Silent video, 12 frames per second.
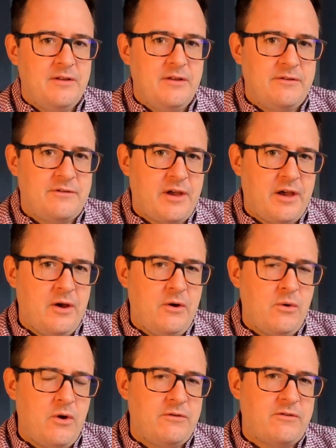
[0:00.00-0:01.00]

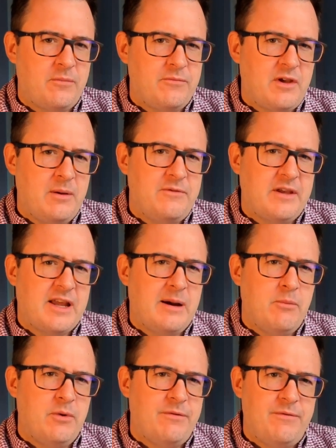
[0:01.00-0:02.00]
So sometimes they
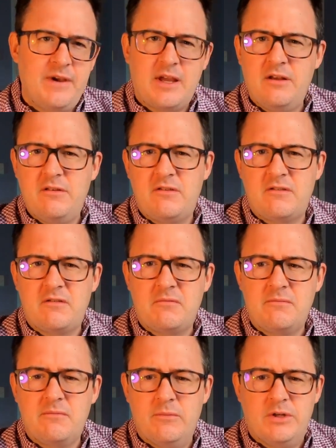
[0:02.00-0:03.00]
come with figures,
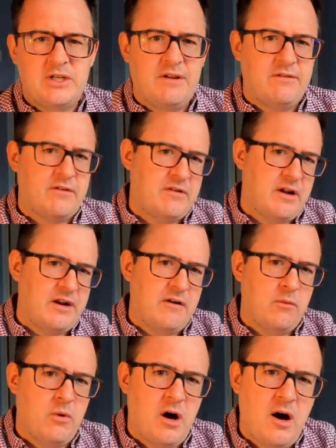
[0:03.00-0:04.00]
which gives us an idea
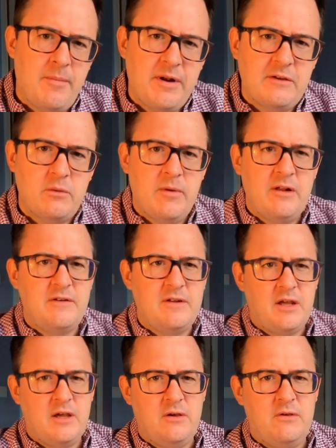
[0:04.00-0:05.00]
of what harmonies we're meant to
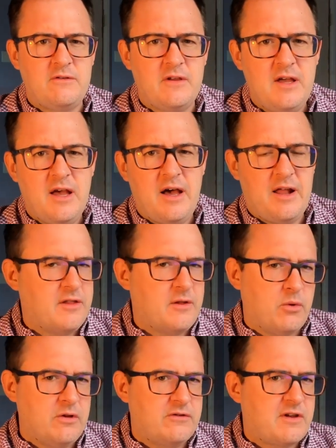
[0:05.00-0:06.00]
use, and other
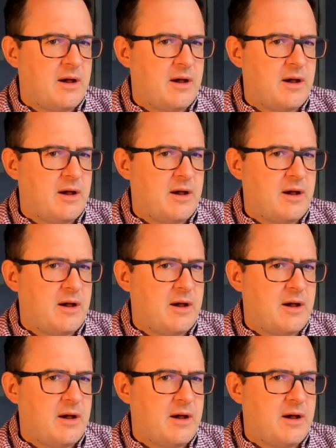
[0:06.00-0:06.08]
ones come